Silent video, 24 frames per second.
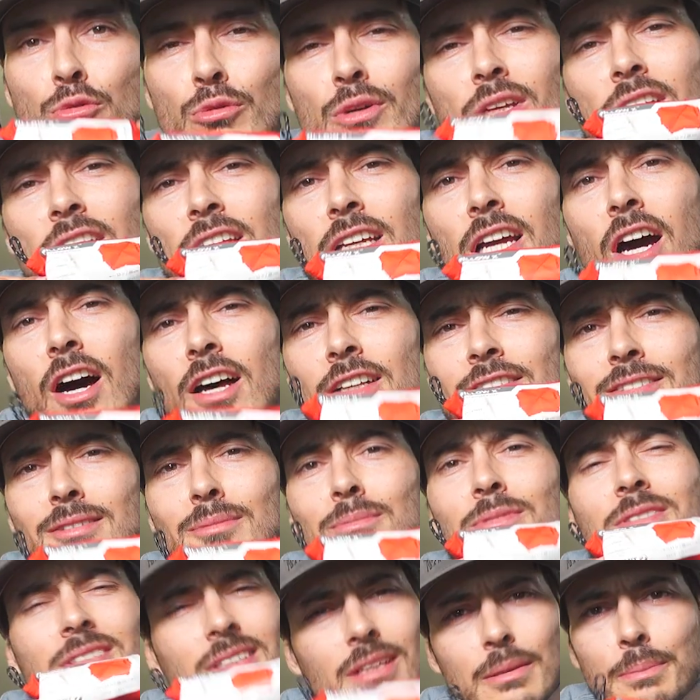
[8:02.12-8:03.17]
really
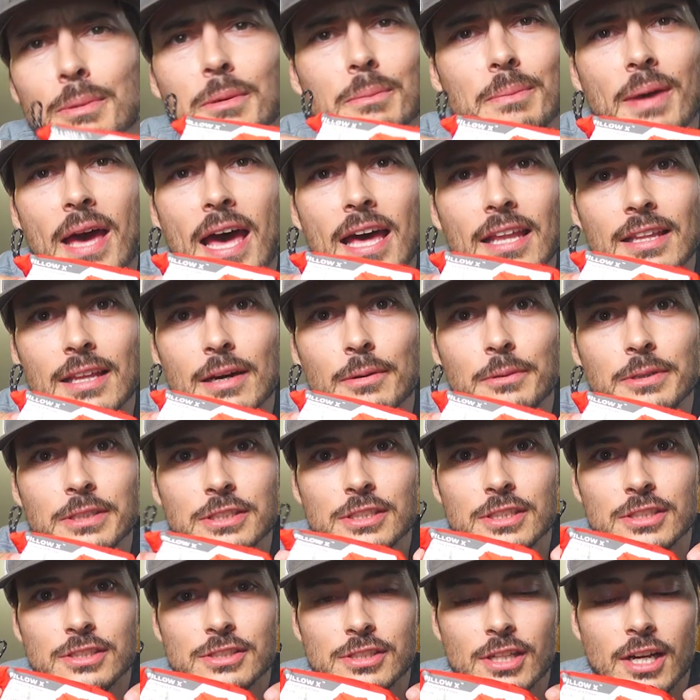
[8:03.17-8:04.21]
awesome sleeping pad that we
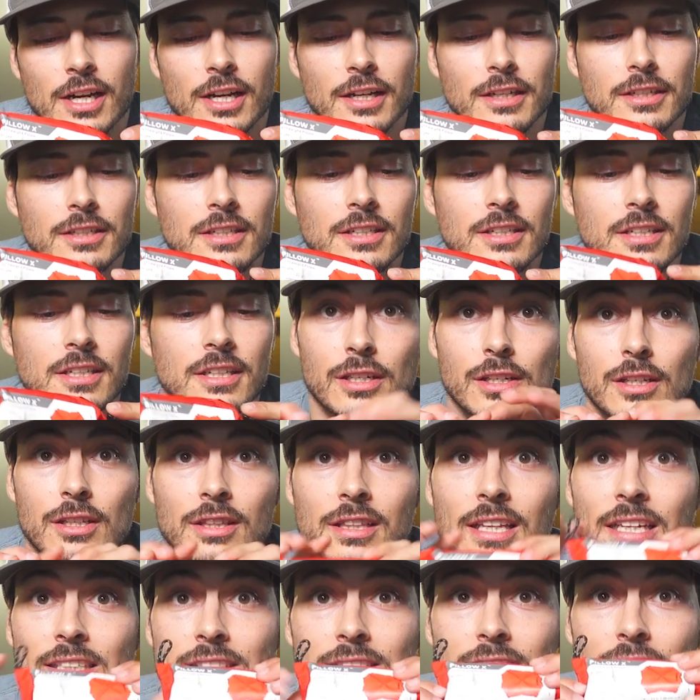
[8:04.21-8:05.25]
just saw.
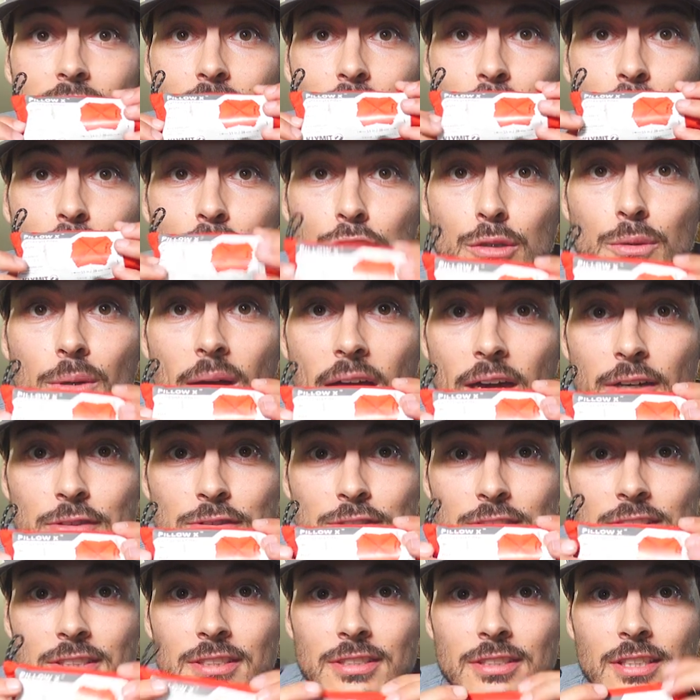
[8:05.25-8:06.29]
Less than 2
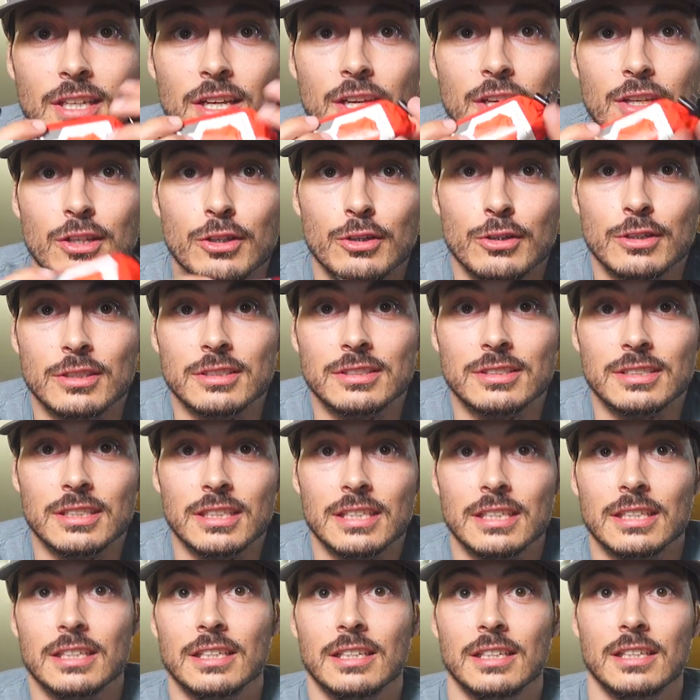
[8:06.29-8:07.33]
ounces. You can
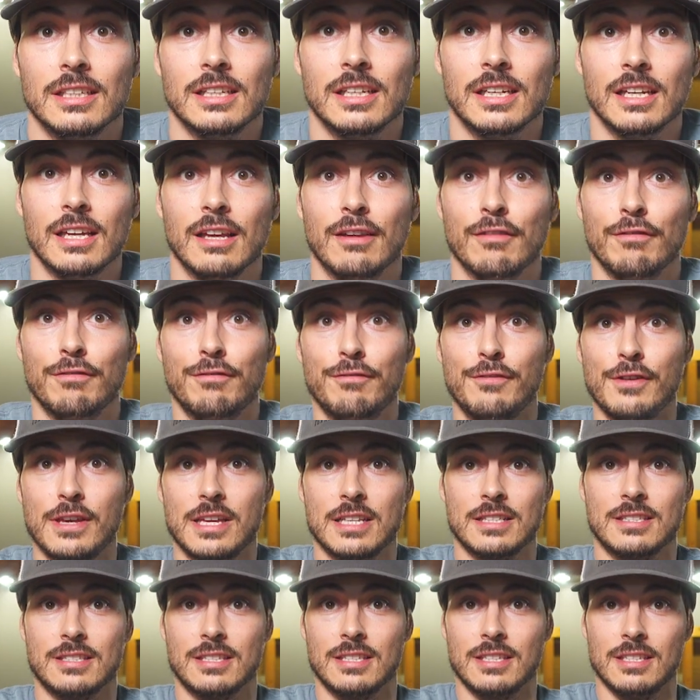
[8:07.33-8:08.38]
see it
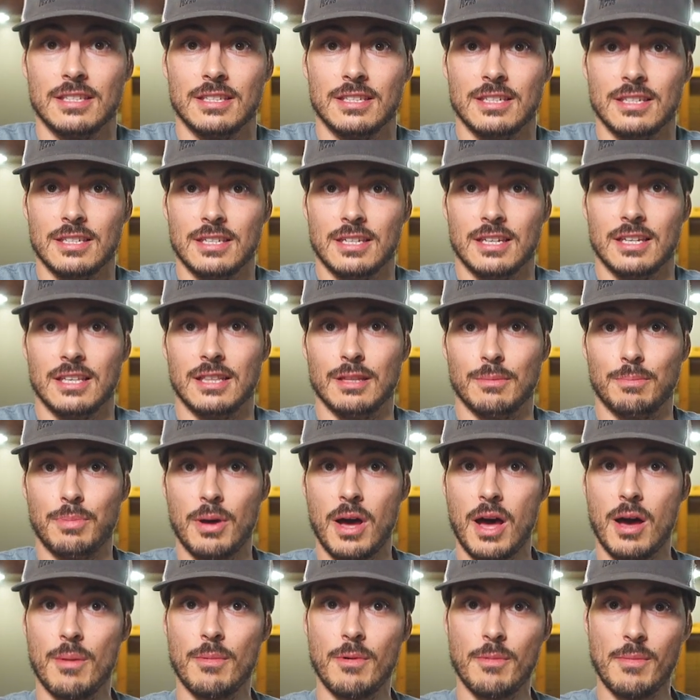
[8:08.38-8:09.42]
fits in the
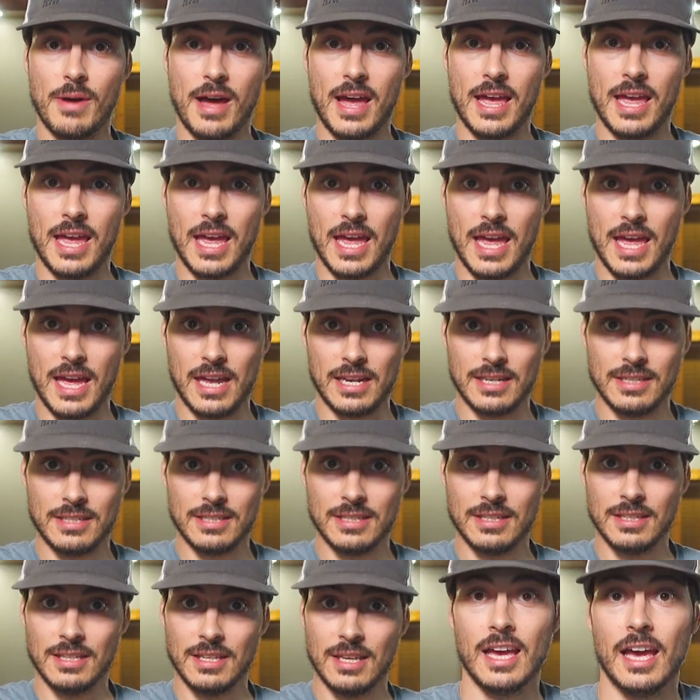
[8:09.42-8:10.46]
palm of my hand,
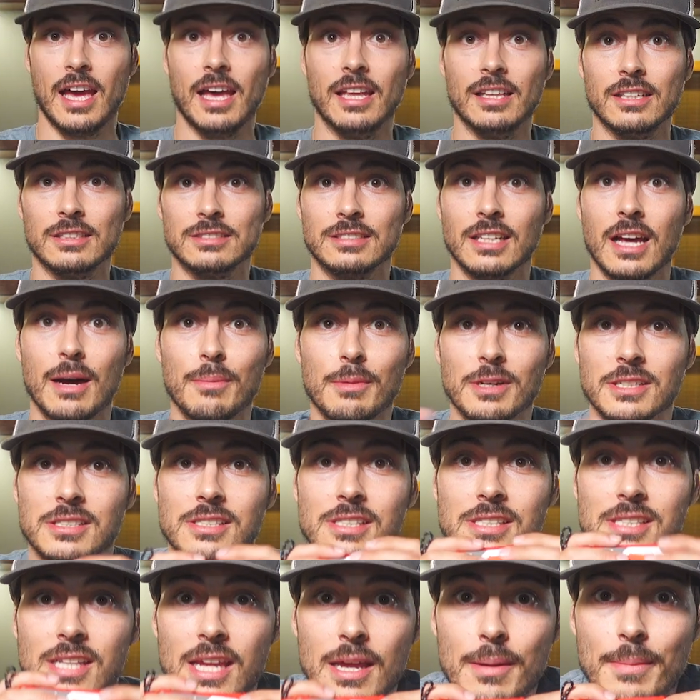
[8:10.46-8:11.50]
and there's not much
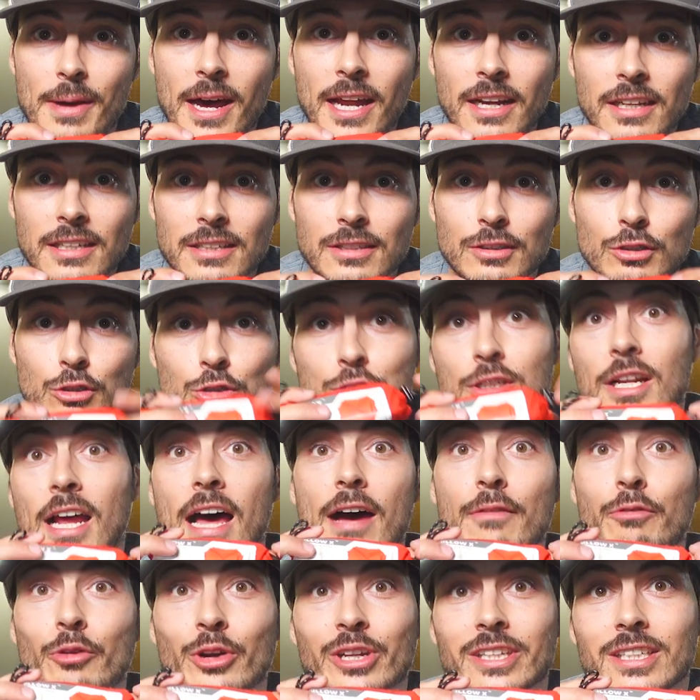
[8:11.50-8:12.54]
to say about it. You should
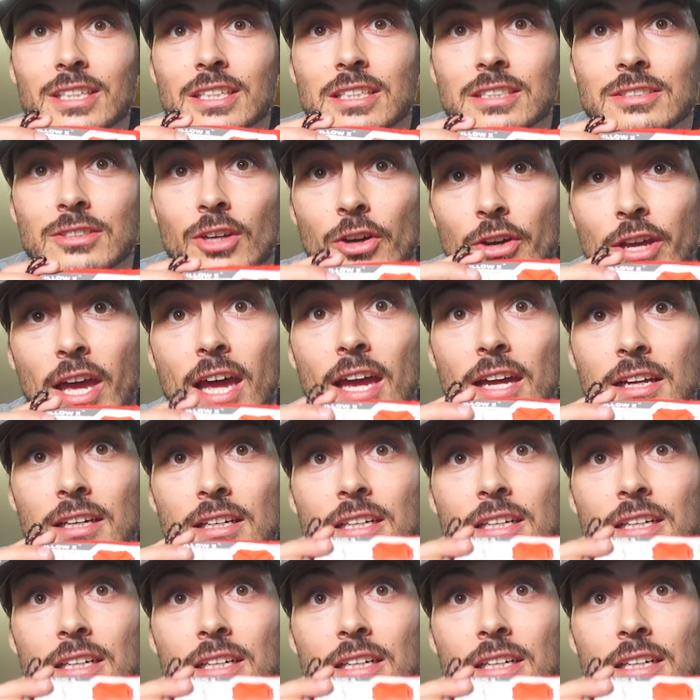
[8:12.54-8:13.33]
have one of these, okay?